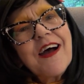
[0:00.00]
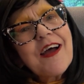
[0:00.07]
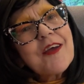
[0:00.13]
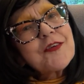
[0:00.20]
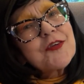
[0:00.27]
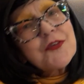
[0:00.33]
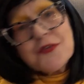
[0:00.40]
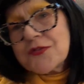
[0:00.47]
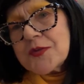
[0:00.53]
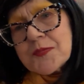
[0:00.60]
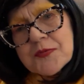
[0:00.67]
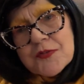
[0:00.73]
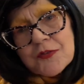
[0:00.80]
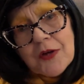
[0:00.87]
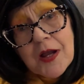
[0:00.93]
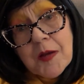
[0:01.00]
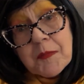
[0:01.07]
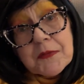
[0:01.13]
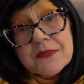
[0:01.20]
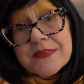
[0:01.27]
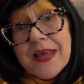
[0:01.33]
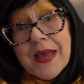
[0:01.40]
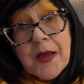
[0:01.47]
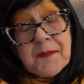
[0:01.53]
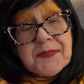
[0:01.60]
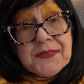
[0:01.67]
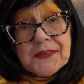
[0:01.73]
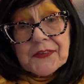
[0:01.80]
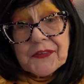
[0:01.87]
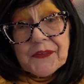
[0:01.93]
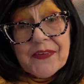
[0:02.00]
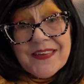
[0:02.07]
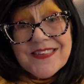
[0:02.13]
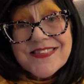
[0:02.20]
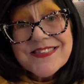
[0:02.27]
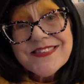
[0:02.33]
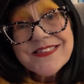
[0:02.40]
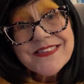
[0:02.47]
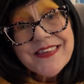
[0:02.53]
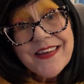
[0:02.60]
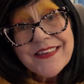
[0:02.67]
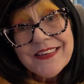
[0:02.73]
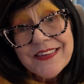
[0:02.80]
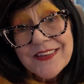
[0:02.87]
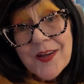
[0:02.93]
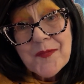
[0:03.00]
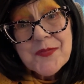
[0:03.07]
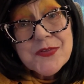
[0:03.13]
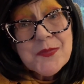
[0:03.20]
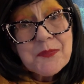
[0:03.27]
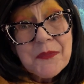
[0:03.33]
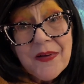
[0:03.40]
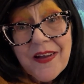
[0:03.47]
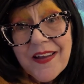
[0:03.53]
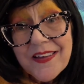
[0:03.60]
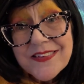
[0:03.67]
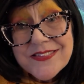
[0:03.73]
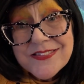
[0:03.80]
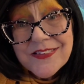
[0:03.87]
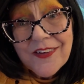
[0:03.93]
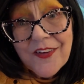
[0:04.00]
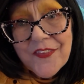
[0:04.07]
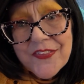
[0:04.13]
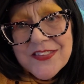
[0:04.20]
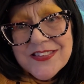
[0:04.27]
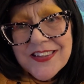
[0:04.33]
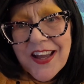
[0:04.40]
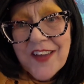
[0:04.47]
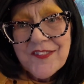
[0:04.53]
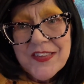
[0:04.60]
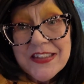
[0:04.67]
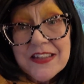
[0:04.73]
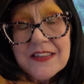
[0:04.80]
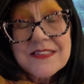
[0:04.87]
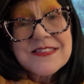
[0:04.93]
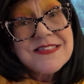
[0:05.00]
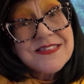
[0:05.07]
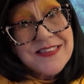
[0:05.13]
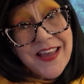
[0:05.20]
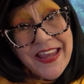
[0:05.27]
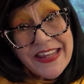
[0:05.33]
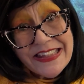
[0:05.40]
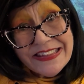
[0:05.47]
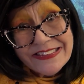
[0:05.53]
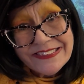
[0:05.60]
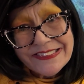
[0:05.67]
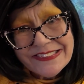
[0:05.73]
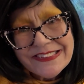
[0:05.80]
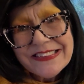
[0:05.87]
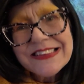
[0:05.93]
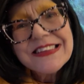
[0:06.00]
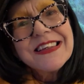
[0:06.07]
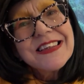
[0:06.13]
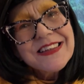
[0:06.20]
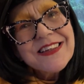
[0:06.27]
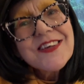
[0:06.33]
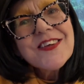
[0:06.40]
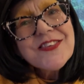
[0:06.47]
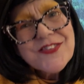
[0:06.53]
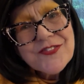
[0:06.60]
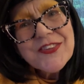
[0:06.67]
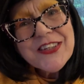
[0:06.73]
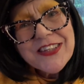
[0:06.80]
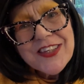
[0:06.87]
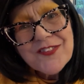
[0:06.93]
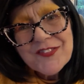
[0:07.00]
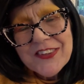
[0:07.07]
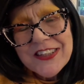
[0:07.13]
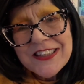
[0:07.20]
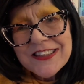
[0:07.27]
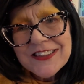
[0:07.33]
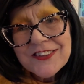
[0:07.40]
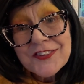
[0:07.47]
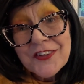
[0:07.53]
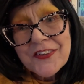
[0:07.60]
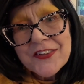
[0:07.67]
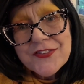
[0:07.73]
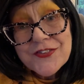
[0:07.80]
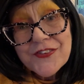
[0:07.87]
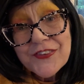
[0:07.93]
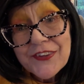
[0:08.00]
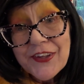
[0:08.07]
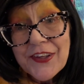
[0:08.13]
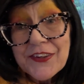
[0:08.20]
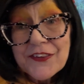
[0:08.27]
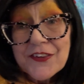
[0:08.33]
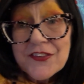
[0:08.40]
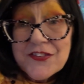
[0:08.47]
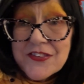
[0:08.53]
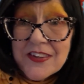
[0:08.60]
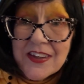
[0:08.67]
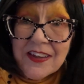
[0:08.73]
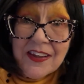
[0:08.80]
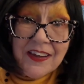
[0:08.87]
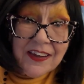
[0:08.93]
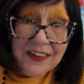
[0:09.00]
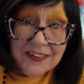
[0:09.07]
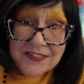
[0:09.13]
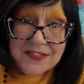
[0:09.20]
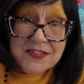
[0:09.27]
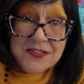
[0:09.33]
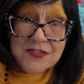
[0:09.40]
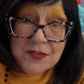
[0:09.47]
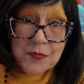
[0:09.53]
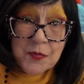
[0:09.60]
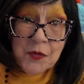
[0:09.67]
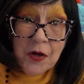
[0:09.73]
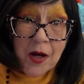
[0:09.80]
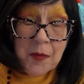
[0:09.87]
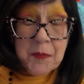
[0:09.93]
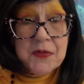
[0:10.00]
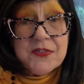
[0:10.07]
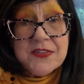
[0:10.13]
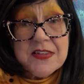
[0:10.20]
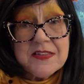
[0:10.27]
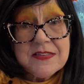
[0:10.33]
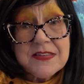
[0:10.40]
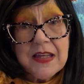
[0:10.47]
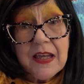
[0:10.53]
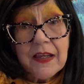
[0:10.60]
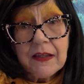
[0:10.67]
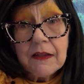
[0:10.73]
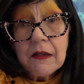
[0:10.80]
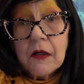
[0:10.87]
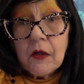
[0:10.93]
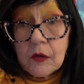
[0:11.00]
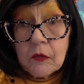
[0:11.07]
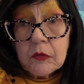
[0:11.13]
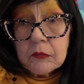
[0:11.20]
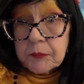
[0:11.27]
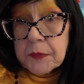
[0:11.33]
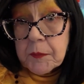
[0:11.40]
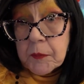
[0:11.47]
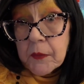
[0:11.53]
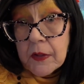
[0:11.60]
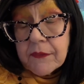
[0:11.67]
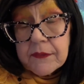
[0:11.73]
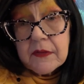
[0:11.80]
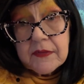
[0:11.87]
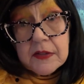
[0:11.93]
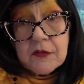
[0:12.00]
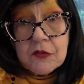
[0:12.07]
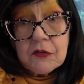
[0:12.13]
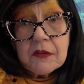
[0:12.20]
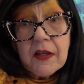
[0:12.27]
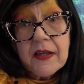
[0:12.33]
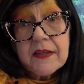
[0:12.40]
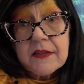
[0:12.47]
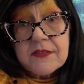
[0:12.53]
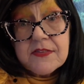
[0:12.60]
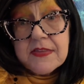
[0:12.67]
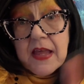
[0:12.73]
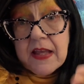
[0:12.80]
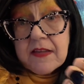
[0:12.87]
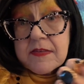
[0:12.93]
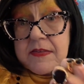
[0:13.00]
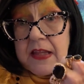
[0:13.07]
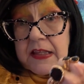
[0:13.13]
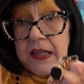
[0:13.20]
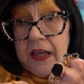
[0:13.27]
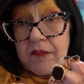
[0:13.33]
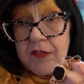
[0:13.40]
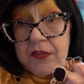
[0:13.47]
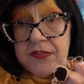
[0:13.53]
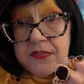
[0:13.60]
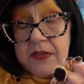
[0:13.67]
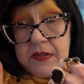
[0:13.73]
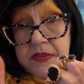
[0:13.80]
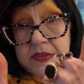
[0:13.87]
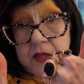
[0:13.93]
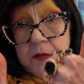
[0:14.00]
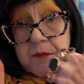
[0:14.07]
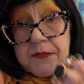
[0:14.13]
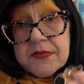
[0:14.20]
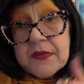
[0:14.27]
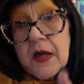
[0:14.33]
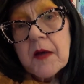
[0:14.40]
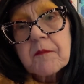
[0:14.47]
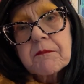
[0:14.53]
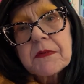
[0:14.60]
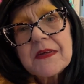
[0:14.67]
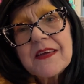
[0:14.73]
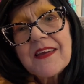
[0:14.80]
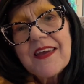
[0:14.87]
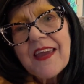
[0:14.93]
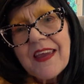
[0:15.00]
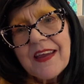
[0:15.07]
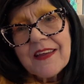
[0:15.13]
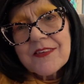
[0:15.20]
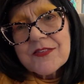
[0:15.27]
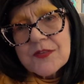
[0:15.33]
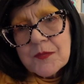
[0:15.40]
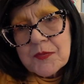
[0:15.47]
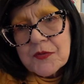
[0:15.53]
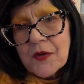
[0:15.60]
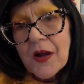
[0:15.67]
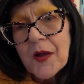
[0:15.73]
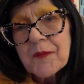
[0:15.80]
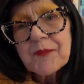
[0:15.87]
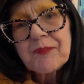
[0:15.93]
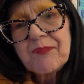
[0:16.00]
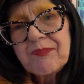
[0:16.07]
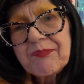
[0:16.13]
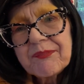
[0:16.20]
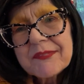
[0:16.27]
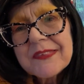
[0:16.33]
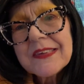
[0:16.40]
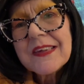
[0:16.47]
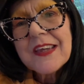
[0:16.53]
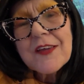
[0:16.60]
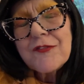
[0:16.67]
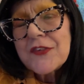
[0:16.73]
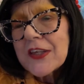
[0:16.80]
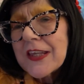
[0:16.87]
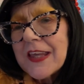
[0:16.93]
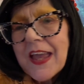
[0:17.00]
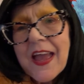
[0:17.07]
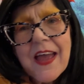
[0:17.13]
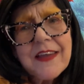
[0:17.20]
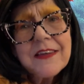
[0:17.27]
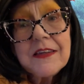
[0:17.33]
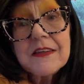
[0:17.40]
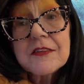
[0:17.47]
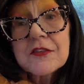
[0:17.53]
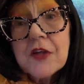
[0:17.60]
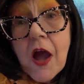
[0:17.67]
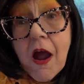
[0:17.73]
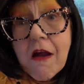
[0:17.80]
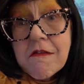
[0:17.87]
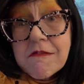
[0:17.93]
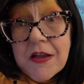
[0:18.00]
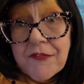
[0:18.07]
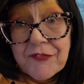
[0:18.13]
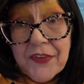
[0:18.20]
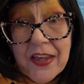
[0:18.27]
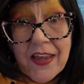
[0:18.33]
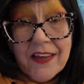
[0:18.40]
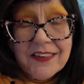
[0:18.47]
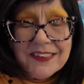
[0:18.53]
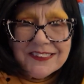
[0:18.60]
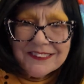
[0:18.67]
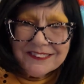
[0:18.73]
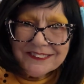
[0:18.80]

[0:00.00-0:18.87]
New subscribers, absolutely stunning. I'm surprised all the time and excited because we keep letting you know as creators. It's the subscribers that say, oh, people out there, they do like us. Thanks, they gave us thumbs up and subscribe. If you can, terrific.